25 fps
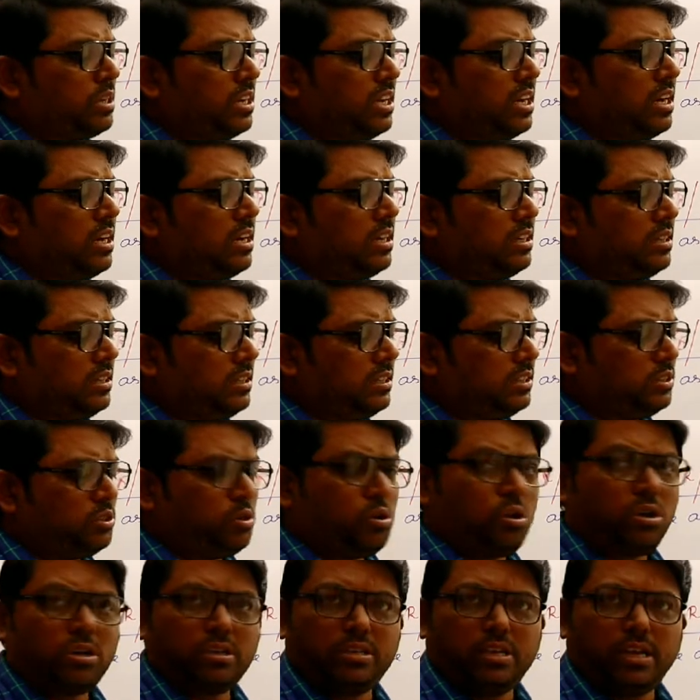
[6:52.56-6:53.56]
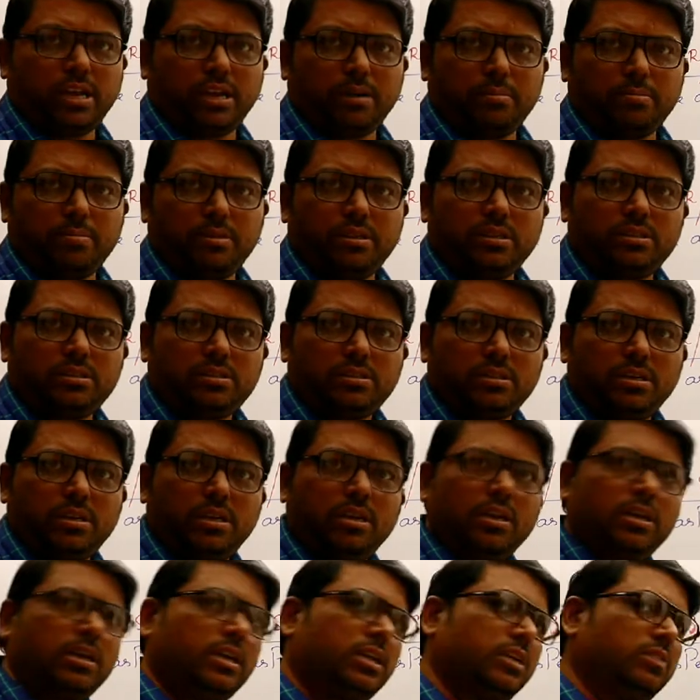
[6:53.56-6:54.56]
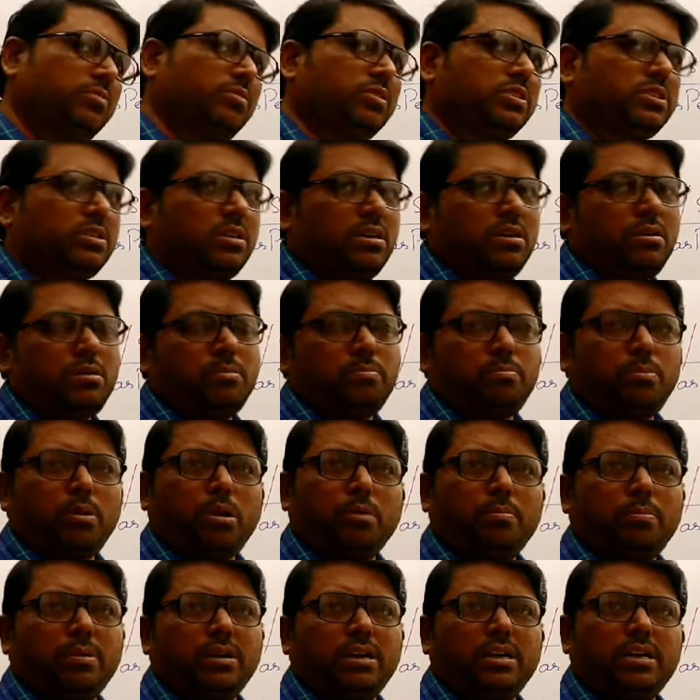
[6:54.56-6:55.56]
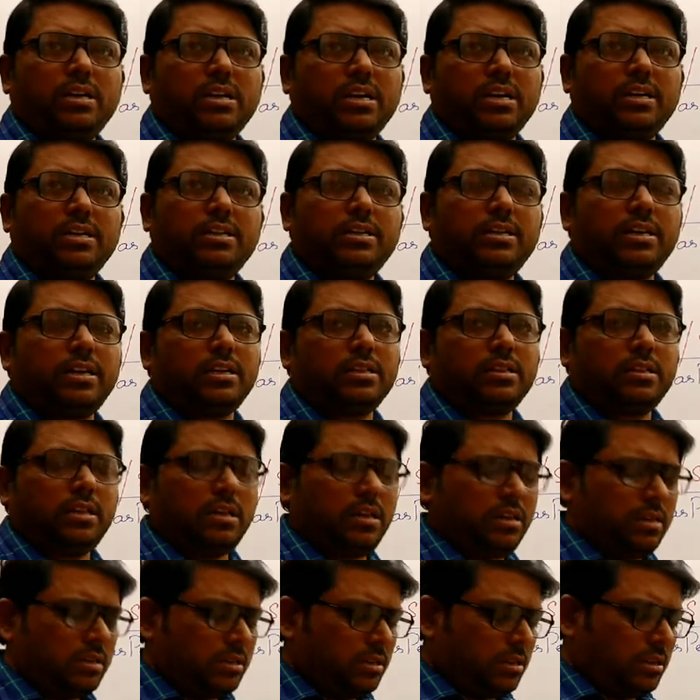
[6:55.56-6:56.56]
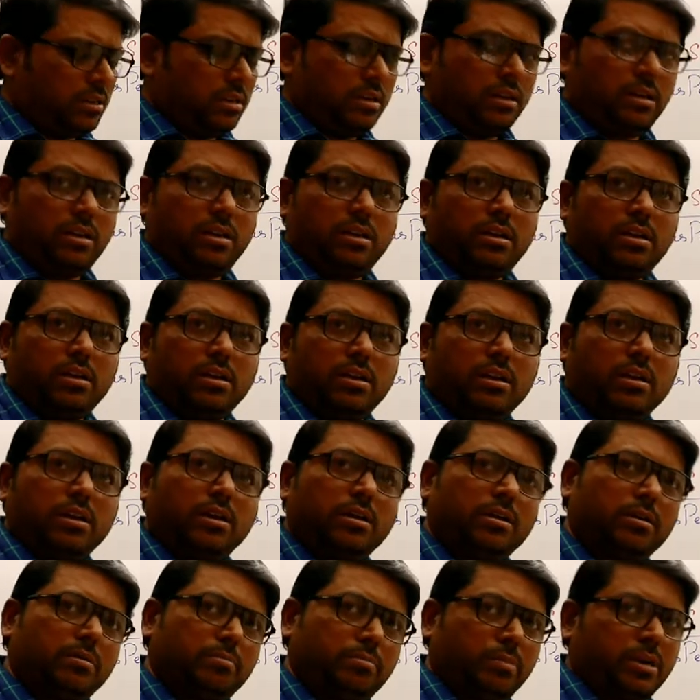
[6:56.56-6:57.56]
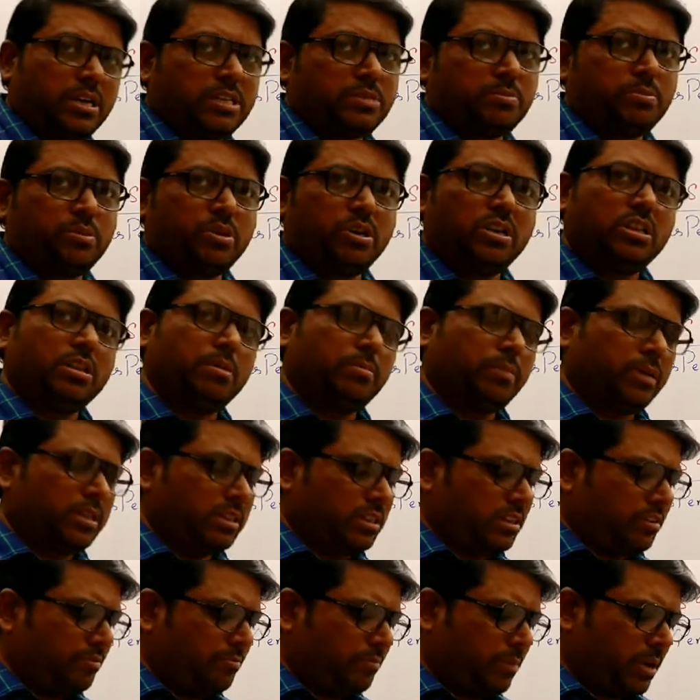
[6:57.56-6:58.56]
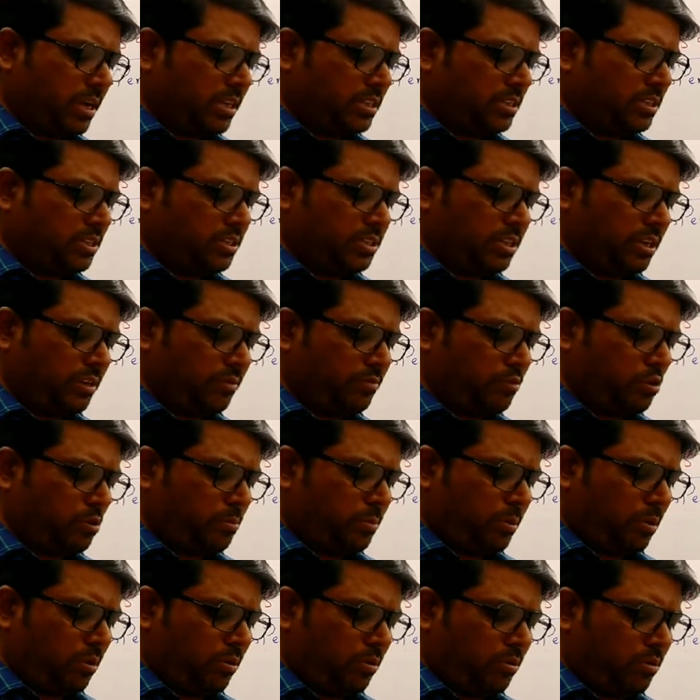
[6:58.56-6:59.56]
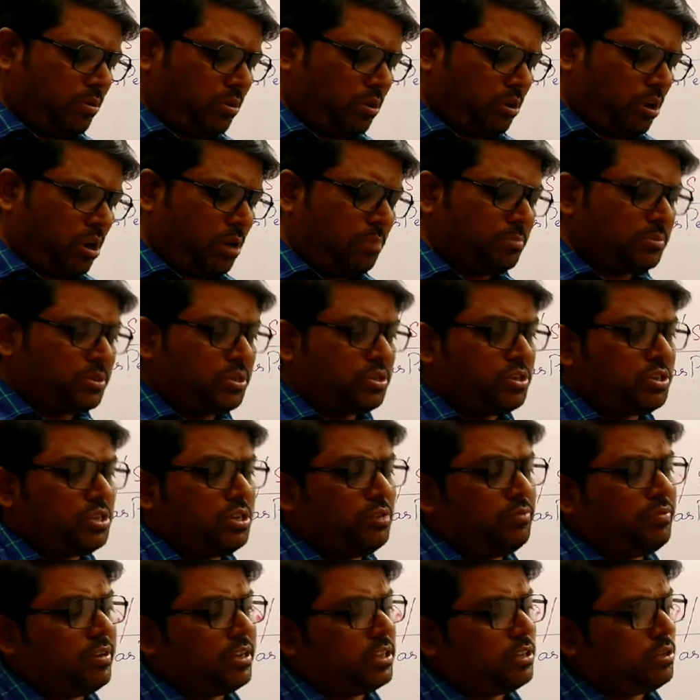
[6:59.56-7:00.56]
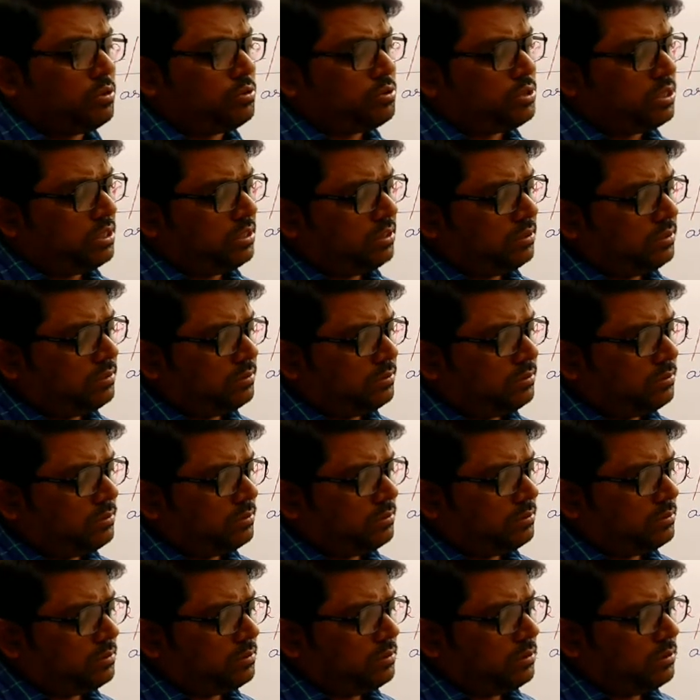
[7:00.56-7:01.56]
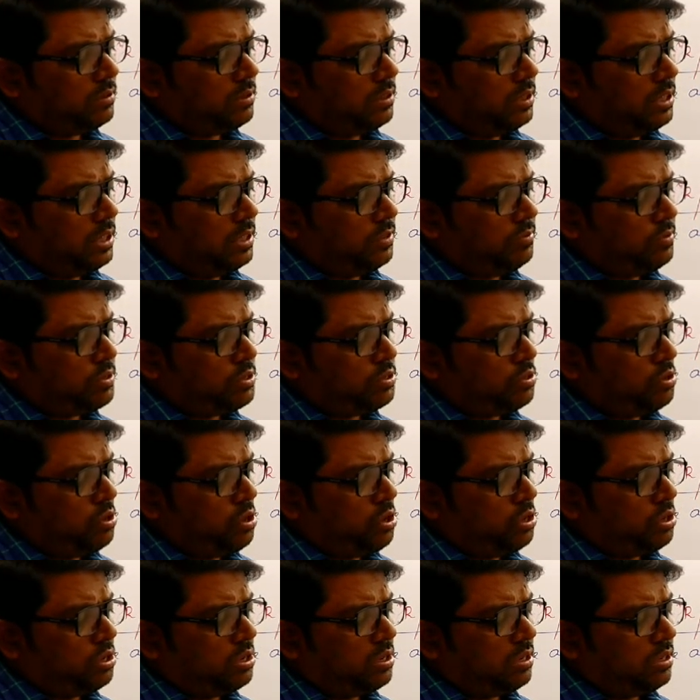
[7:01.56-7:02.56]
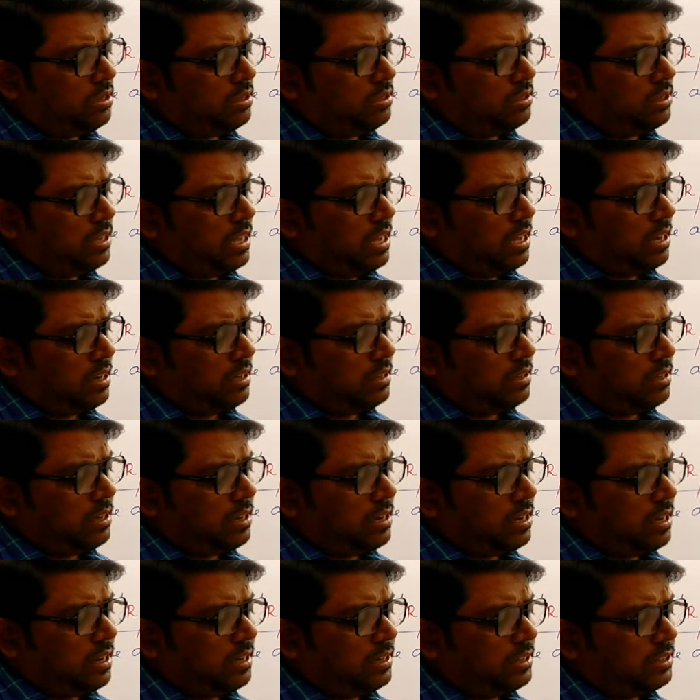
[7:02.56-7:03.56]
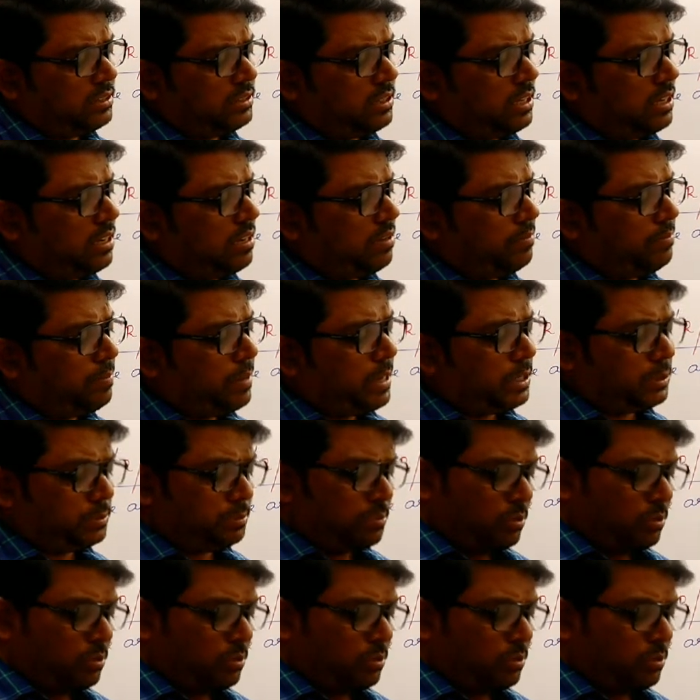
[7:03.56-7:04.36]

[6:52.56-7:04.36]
it was not there in the credit side of passbook. ROM 65,000, 65,000 is there, but it is a Patel. Okay, so ROM was properly credited in the right time, just ignore. Next,